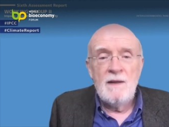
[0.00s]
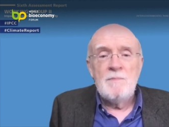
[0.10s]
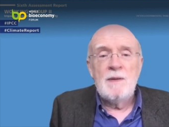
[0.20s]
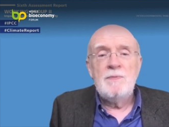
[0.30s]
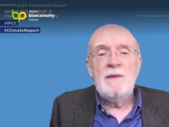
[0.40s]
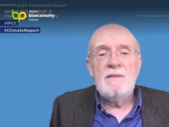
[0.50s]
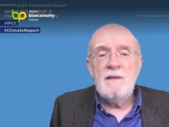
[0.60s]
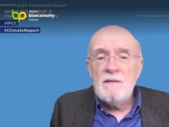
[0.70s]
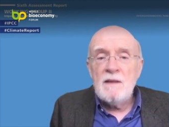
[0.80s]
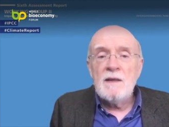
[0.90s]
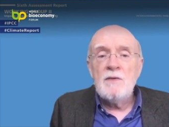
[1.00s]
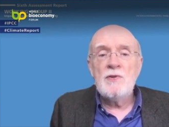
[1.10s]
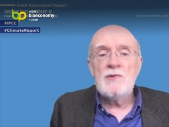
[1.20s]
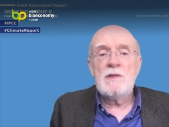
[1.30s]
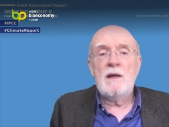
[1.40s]
But we see the
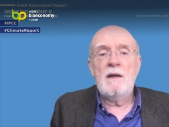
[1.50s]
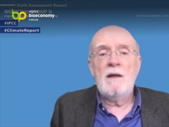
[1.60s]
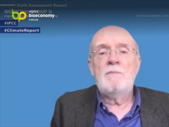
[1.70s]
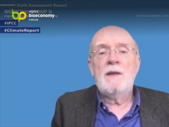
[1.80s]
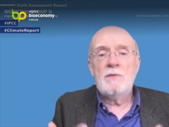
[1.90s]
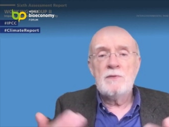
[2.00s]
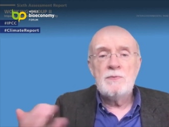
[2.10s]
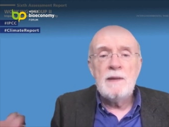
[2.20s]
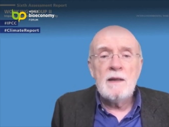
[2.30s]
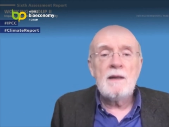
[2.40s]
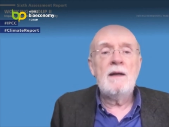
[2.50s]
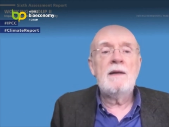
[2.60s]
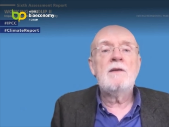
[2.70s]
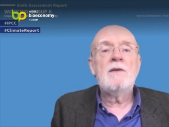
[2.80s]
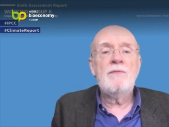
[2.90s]
inertia because we are
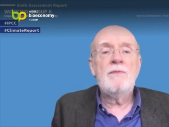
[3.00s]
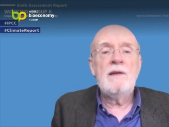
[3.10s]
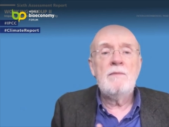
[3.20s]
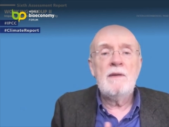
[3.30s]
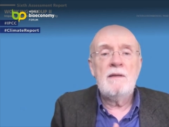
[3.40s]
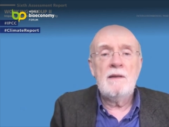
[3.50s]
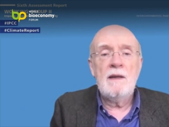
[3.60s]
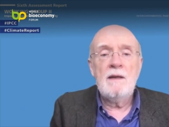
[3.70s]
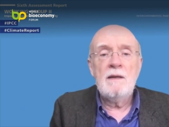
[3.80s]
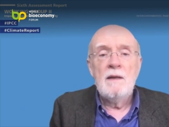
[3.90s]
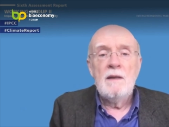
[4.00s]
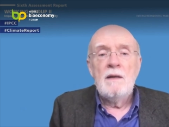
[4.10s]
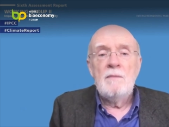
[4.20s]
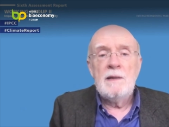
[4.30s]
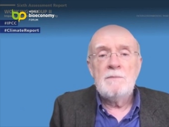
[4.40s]
kind of, we, we think
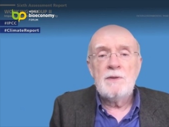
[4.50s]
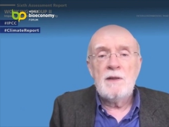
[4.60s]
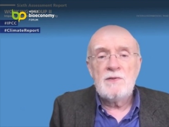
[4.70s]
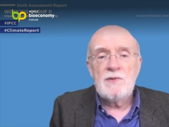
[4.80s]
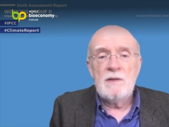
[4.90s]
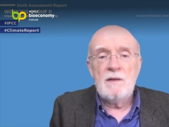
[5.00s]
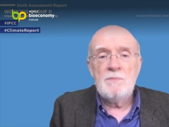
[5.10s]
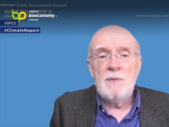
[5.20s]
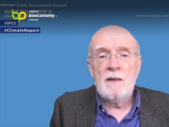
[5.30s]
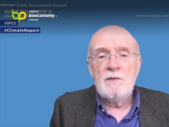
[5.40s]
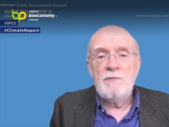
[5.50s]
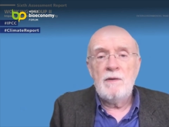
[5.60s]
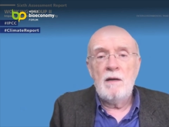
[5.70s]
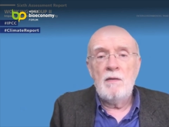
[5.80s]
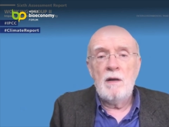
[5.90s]
meat production is part of
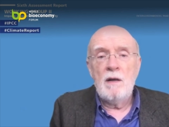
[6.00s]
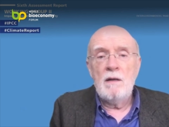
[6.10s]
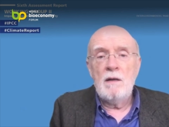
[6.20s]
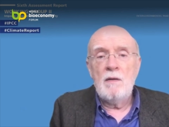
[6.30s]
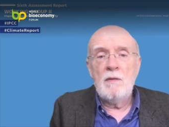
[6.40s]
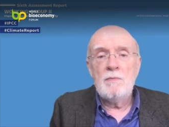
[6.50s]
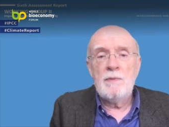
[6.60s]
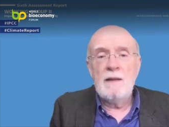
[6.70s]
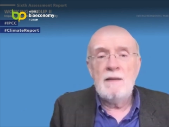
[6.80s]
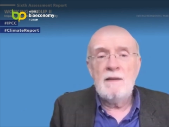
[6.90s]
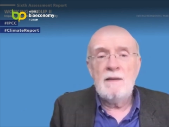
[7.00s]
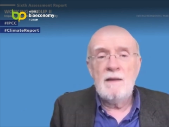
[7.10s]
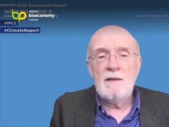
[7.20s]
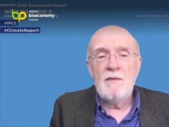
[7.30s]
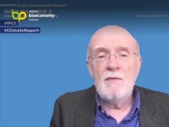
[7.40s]
our, our wealth
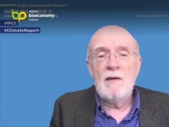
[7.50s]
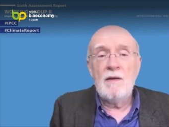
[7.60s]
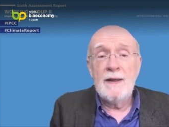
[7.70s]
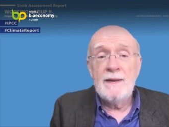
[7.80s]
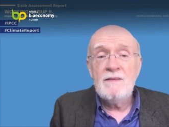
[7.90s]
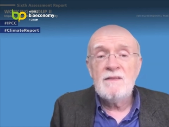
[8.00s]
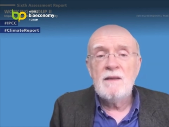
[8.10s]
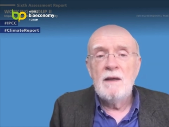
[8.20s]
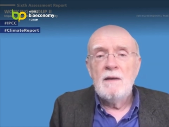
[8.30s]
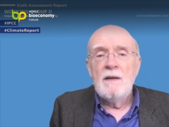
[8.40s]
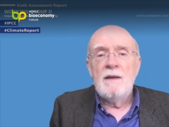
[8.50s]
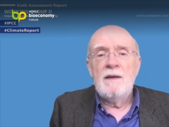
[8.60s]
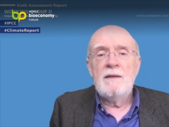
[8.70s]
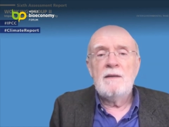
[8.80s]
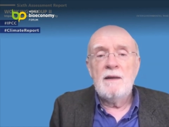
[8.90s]
and our rights. Mm.
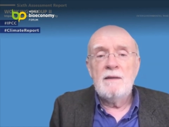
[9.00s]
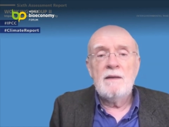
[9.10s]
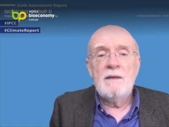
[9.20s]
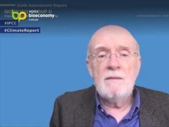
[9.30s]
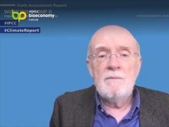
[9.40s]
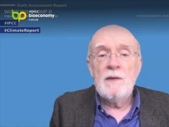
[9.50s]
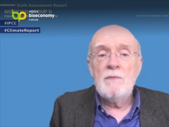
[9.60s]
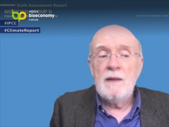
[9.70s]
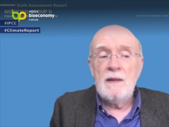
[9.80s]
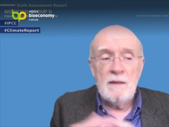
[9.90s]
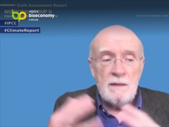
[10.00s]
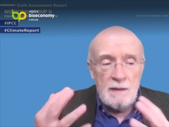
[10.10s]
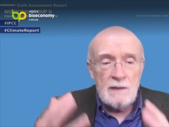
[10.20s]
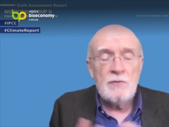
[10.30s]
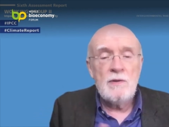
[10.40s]
And, and um, we
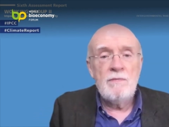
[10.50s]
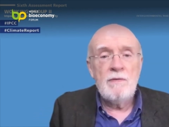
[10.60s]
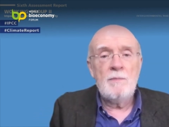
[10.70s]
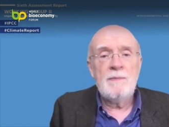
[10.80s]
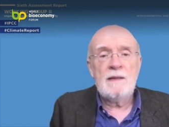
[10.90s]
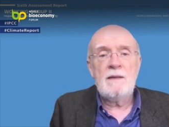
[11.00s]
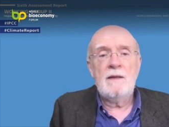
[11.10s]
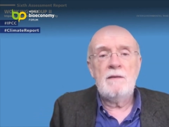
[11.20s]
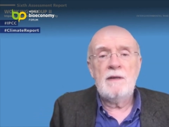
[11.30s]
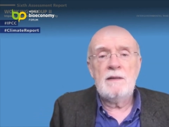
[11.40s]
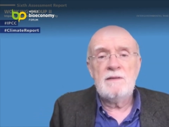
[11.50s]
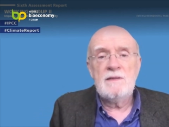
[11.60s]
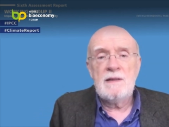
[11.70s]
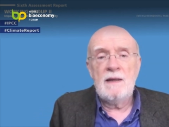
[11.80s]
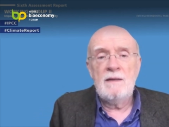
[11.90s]
need to develop that kind of
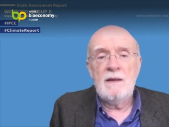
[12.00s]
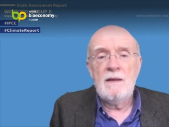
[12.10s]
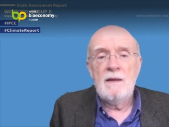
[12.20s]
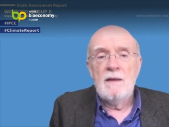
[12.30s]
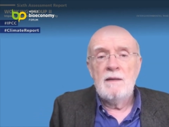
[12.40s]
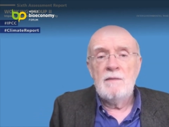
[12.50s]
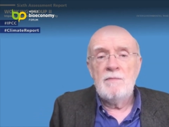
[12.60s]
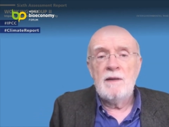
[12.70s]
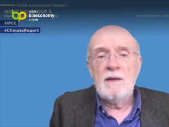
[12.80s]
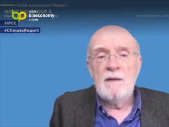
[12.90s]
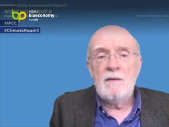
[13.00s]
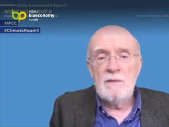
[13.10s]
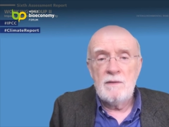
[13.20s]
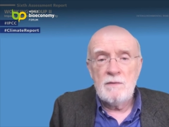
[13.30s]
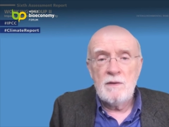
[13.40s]
understanding that we are
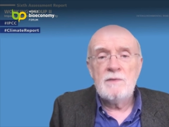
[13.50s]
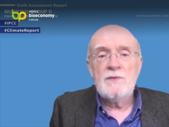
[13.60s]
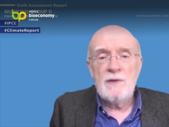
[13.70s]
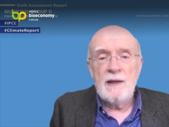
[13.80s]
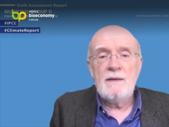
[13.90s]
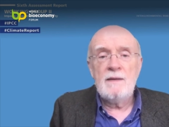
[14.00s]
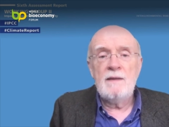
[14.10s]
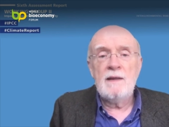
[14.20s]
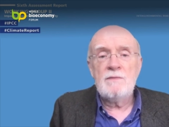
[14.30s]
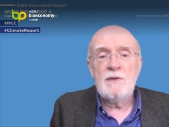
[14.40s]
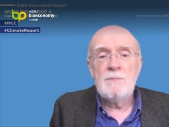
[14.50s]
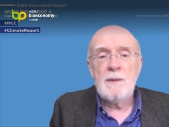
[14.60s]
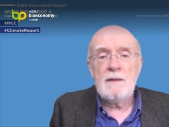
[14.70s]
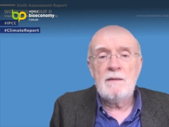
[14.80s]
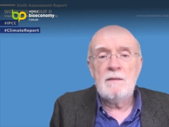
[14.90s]
on the wrong track in that
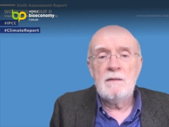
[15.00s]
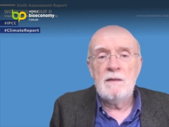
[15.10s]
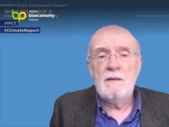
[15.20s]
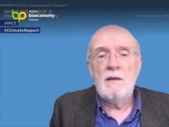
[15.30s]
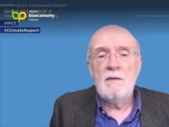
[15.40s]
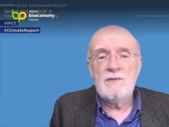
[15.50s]
respect in mm. our hmm.